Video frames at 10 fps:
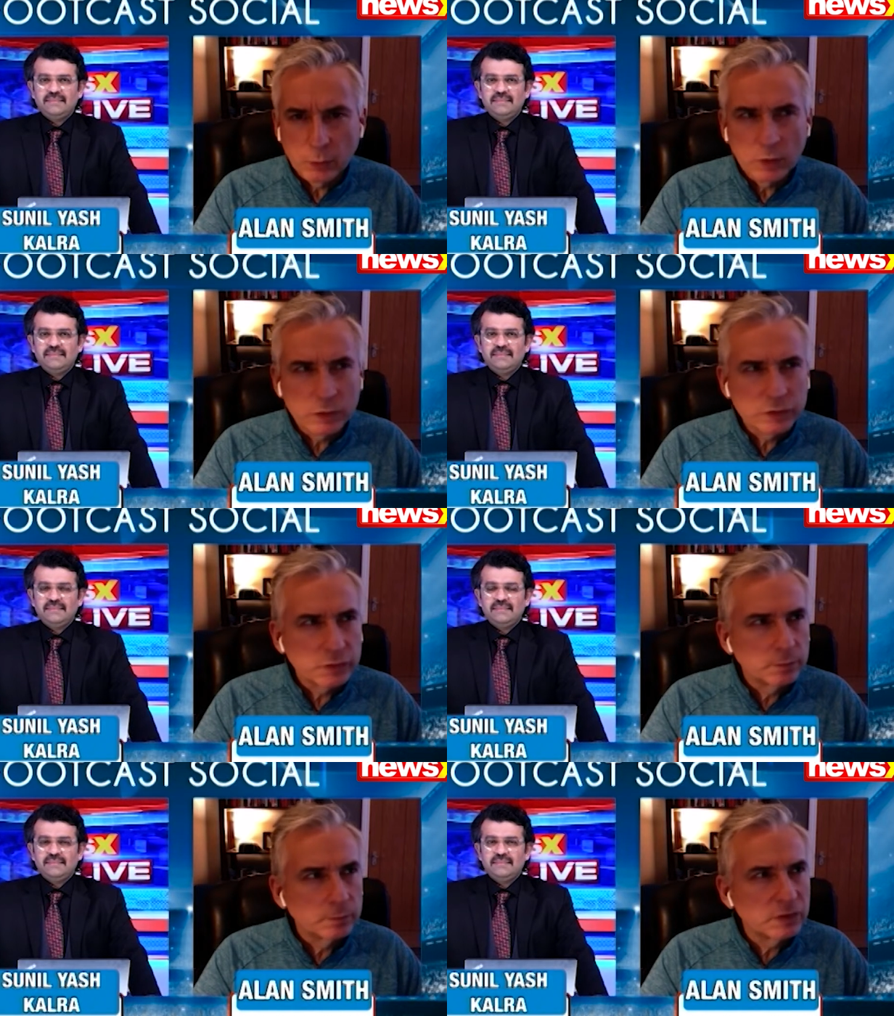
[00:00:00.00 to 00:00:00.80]

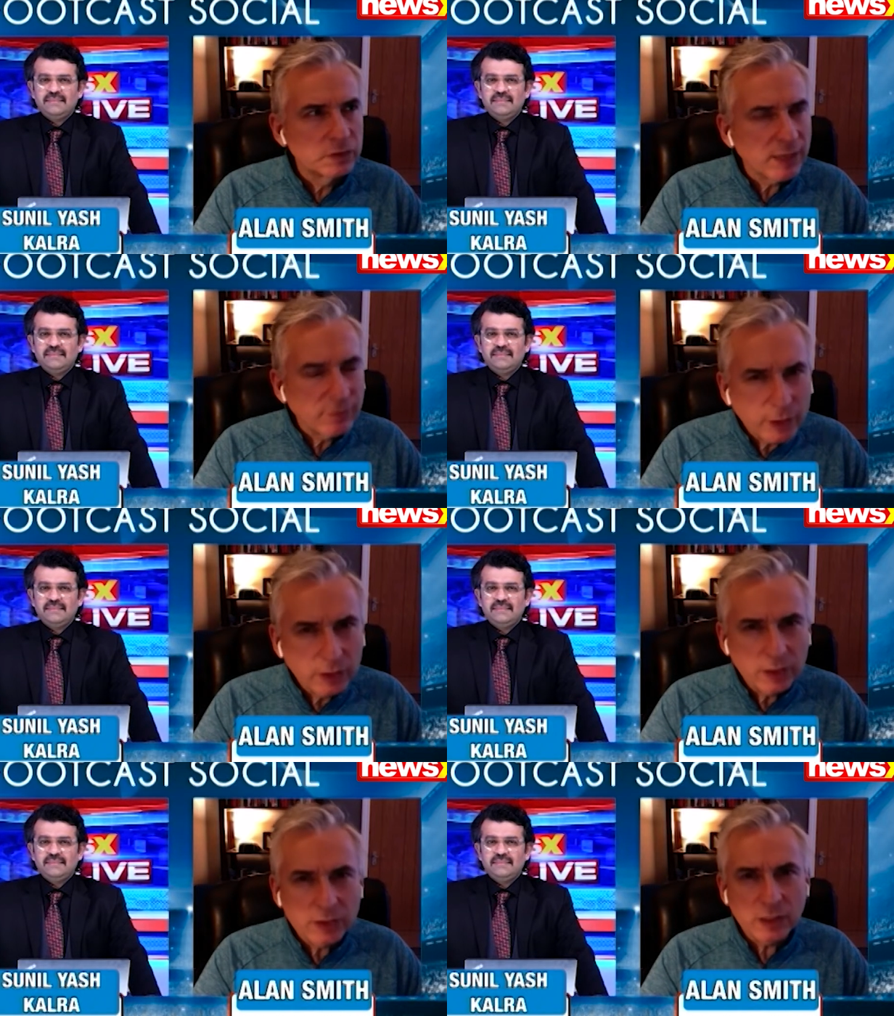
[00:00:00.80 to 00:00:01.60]
Speaker 1: was 7
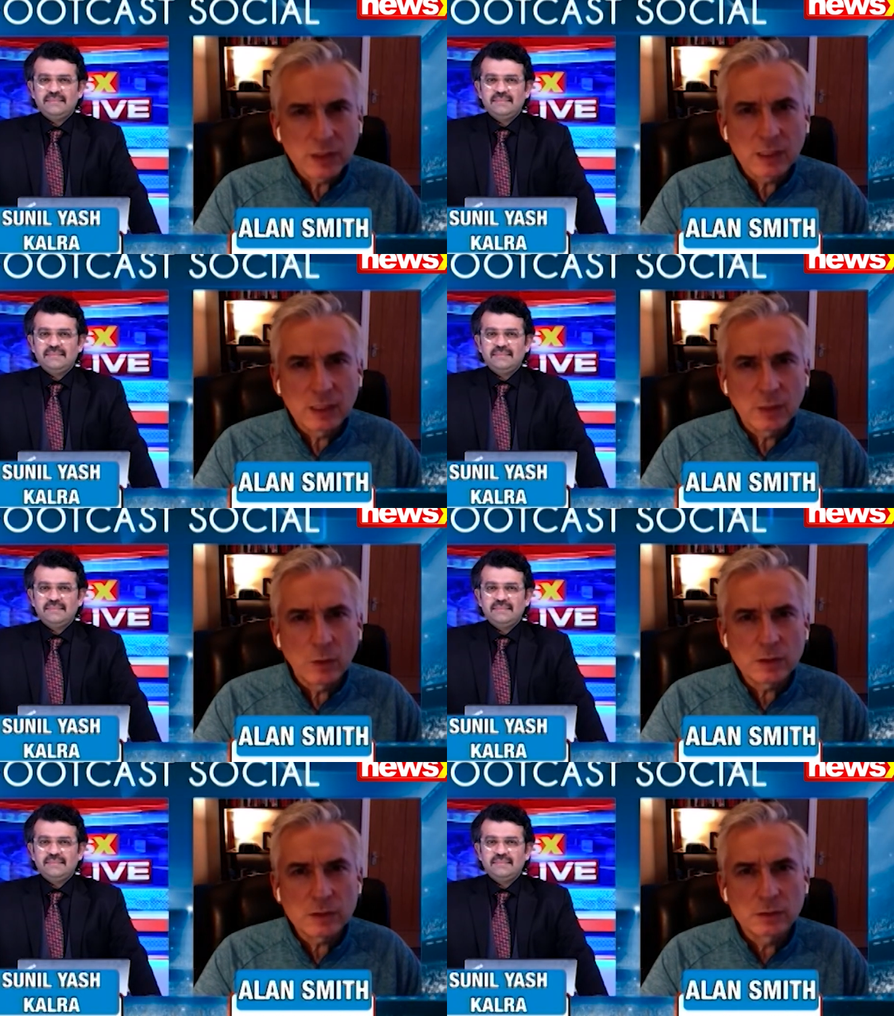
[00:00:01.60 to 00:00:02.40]
years, I think it
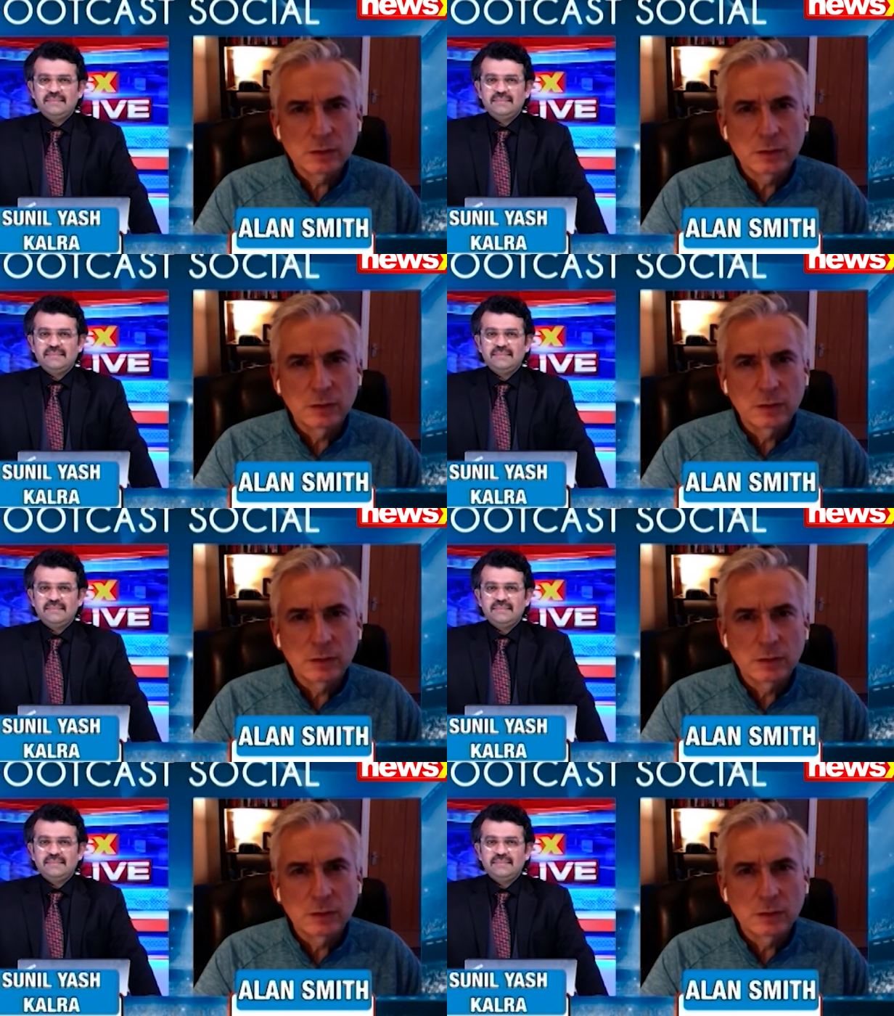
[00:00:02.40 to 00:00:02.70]
was,